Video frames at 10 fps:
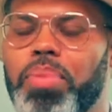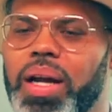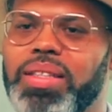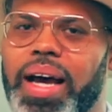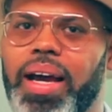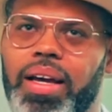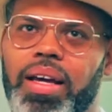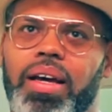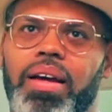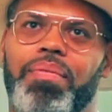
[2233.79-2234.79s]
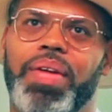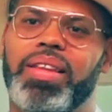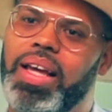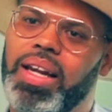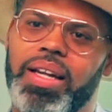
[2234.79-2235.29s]
But it's like, at
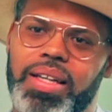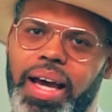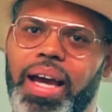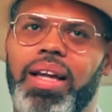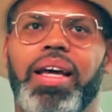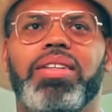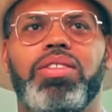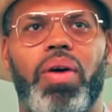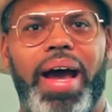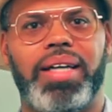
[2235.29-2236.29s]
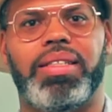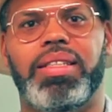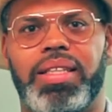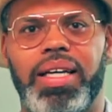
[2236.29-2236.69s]
the end of the day, there's no accidents.